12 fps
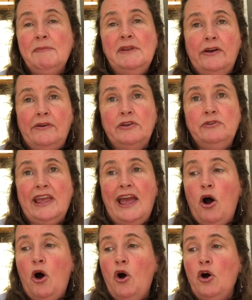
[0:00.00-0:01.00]
me know how you
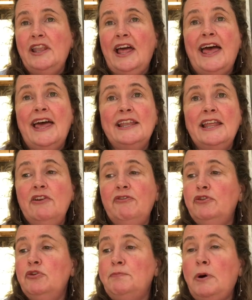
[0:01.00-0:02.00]
get on, and
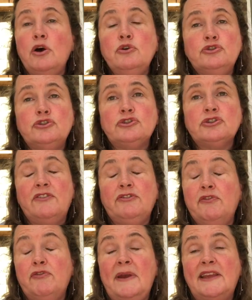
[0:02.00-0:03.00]
if you
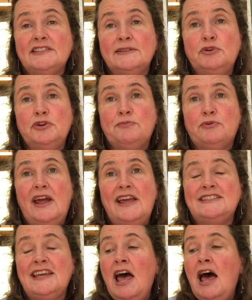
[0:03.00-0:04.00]
make some good
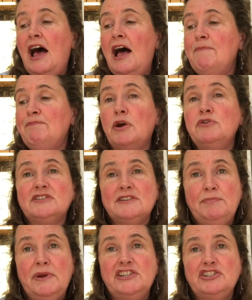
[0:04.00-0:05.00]
bread, post
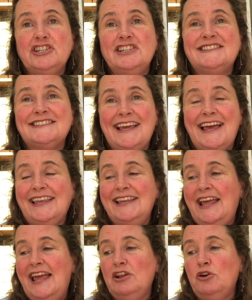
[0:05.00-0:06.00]
some pictures, tag
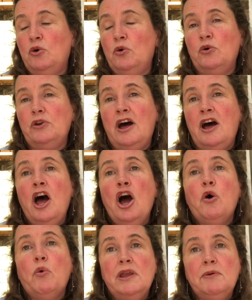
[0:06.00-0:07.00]
in Hen Corner.
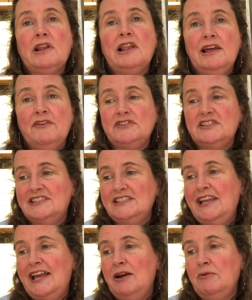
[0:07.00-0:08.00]
We would love to
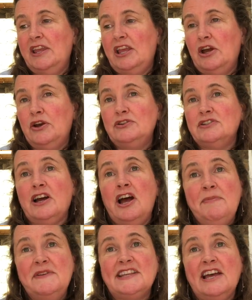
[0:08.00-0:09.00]
see how it goes. I
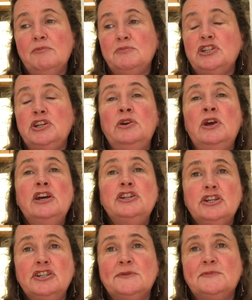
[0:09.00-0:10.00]
hope this helped you.
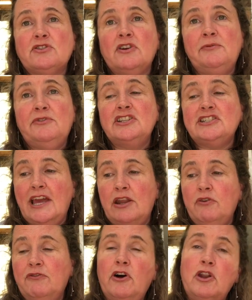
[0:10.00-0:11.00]
Do subscribe to the
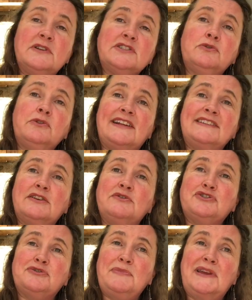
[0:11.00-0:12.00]
channel, follow us on all our
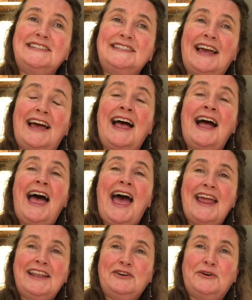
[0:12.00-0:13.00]
social media,
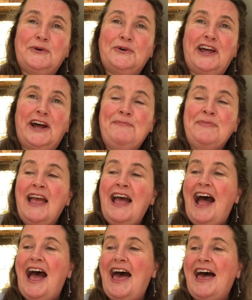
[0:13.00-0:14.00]
Hen Corner,
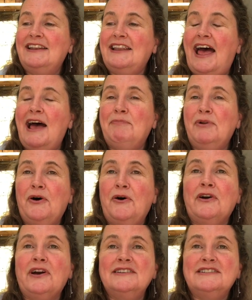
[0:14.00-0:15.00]
and our
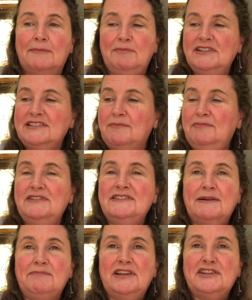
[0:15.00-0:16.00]
blog,
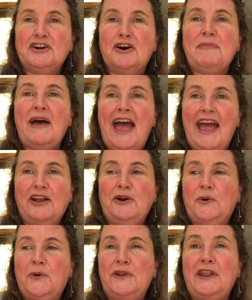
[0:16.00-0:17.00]

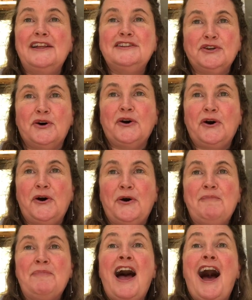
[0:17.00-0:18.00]

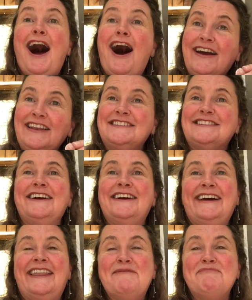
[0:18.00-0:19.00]
www.hencorner.com. I need to go
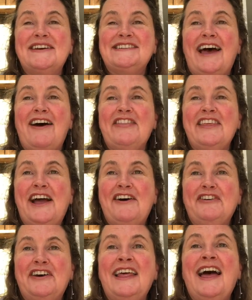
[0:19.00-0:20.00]
get that bread out of the
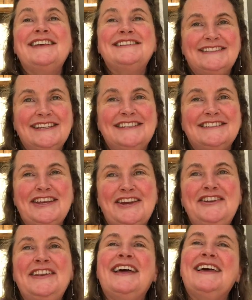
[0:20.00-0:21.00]
oven. See you
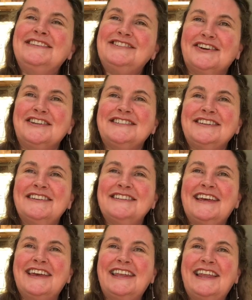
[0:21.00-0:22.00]
soon. Join us on the
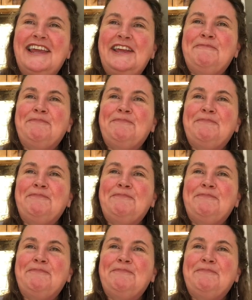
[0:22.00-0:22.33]
journey.